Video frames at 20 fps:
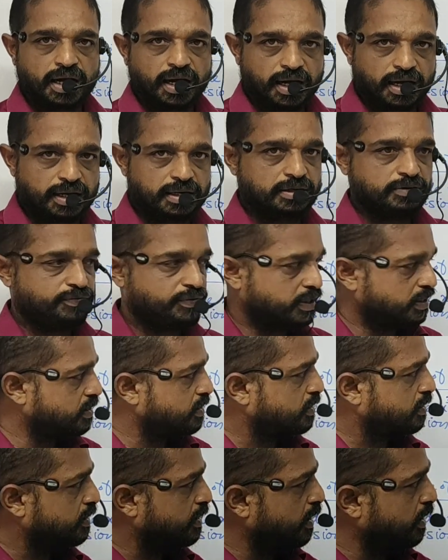r of
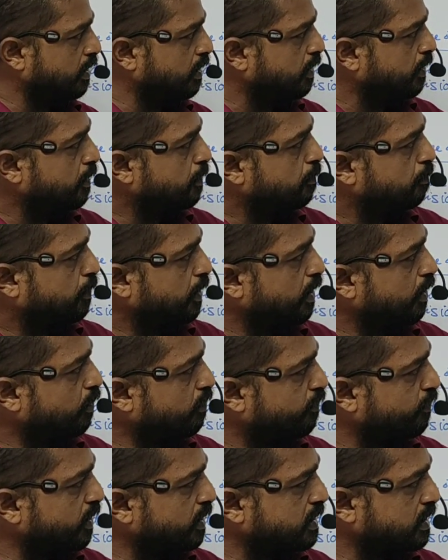x. Then p
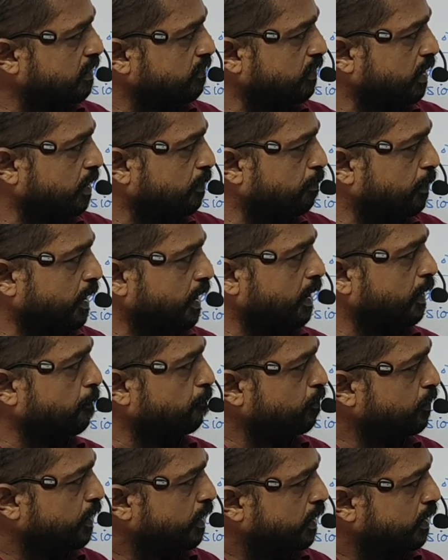of x will
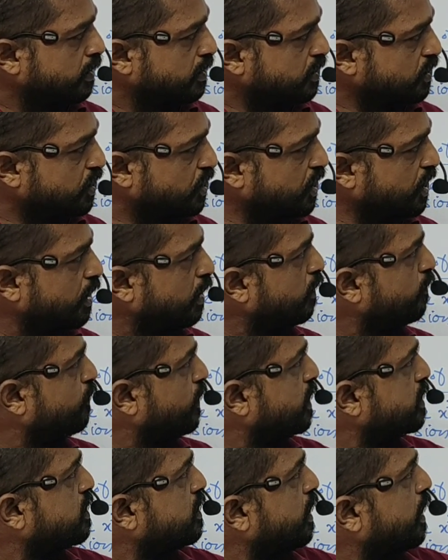be g of
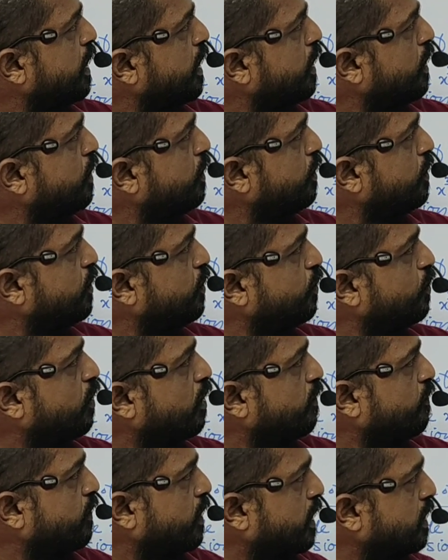x into q
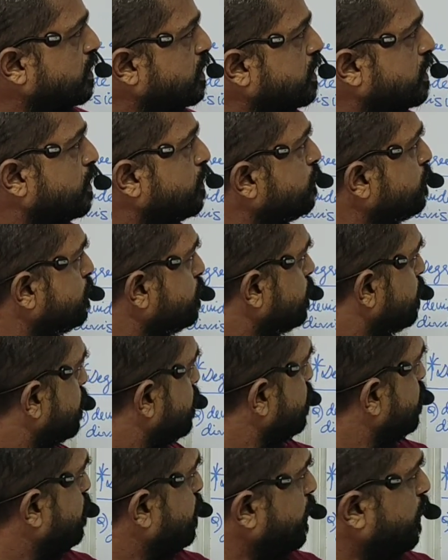of x.
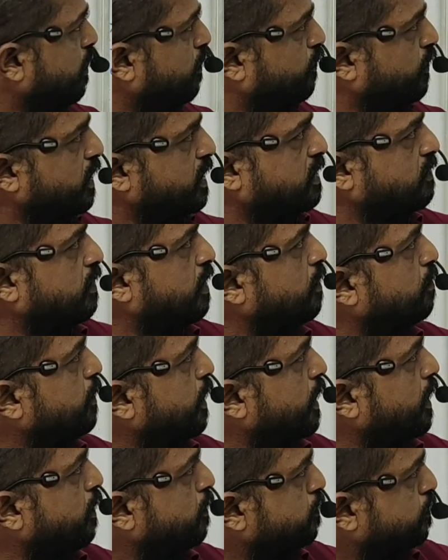P of x will
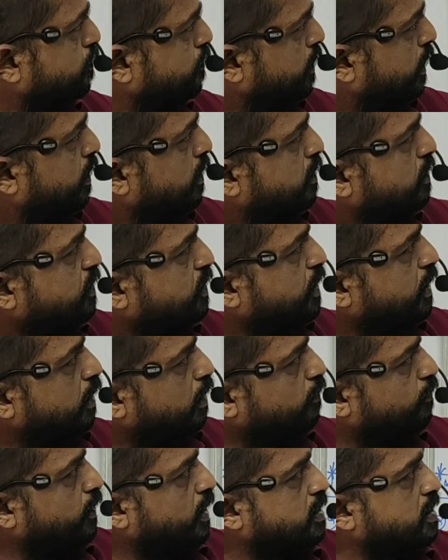be g
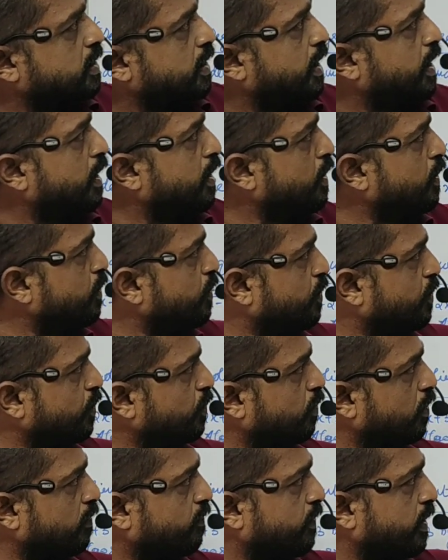of x into q
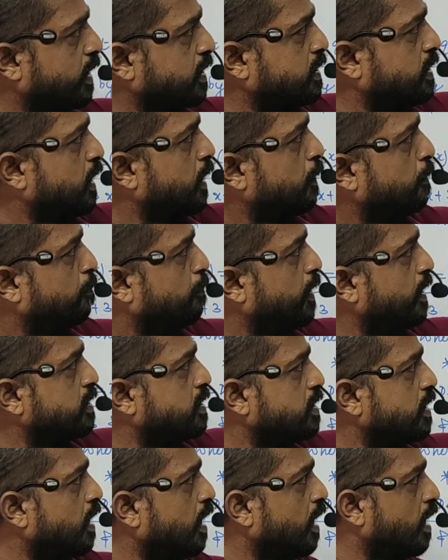of x
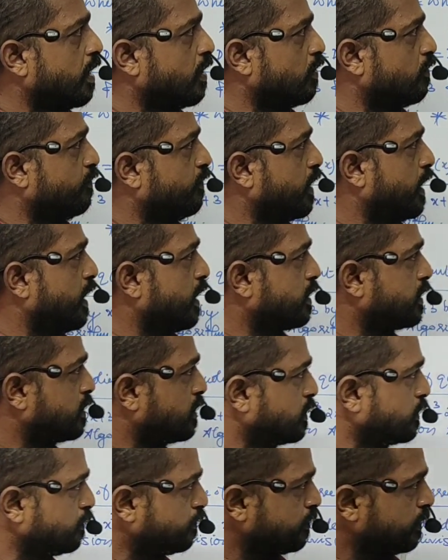plus r of
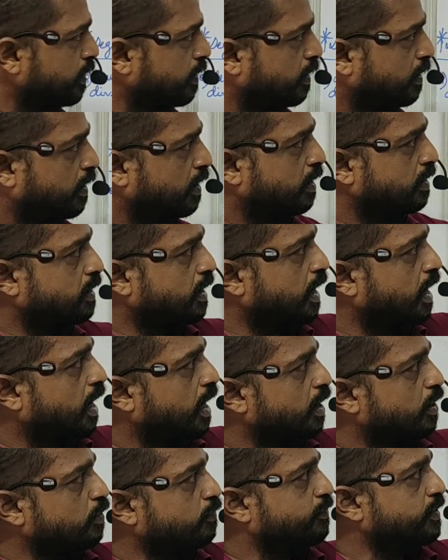x. Here the
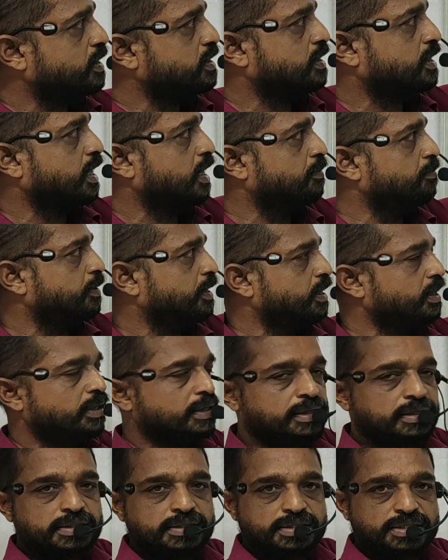r of x can
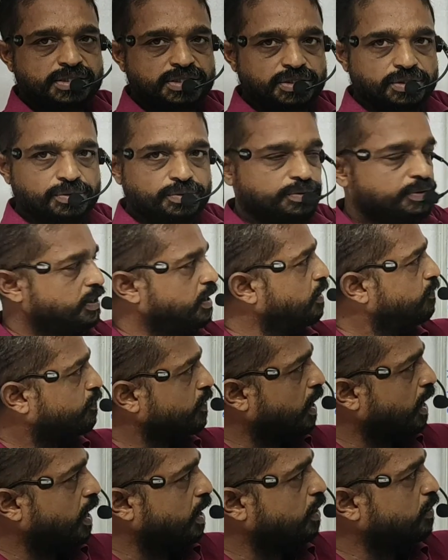be 0. If
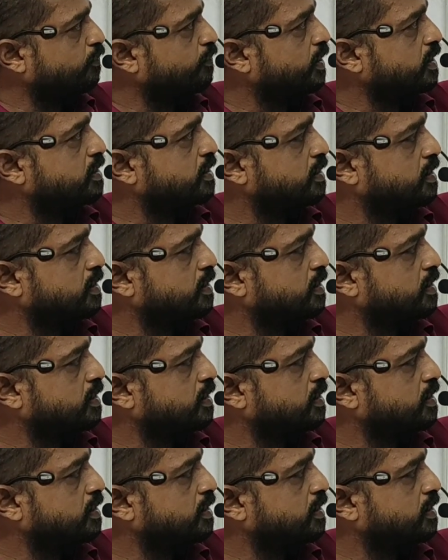r of x